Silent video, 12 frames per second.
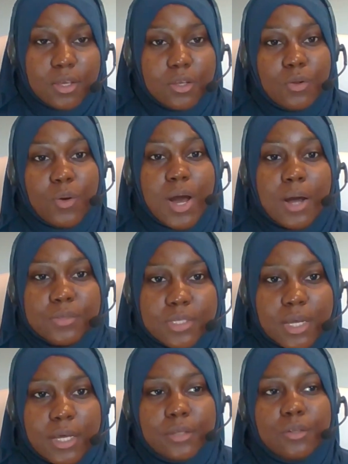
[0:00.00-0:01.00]
you know,
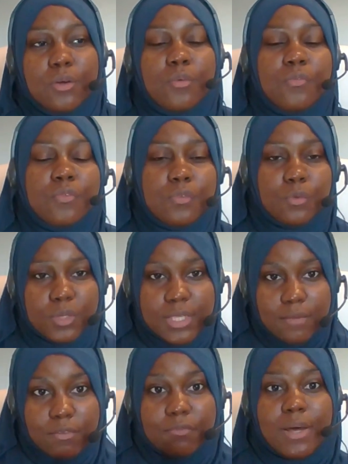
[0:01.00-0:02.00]
outside of
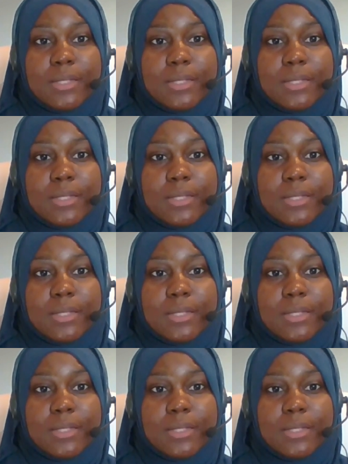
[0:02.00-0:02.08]
whatever